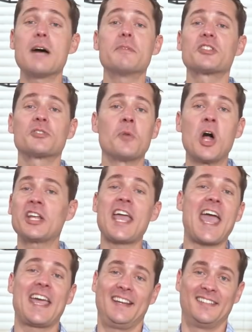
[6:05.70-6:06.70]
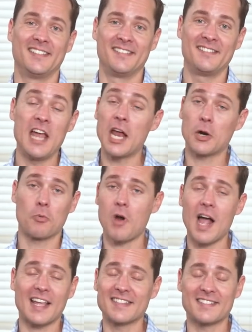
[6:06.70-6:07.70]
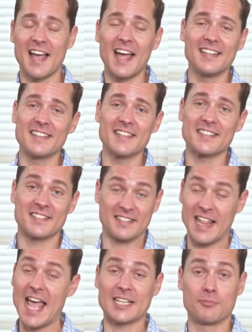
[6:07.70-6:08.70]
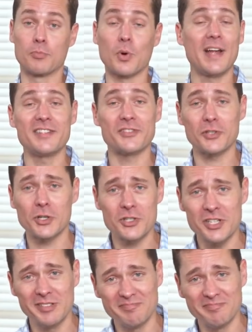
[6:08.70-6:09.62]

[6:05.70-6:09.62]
I'm a sommelier, not a rocket scientist slash brain surgeon.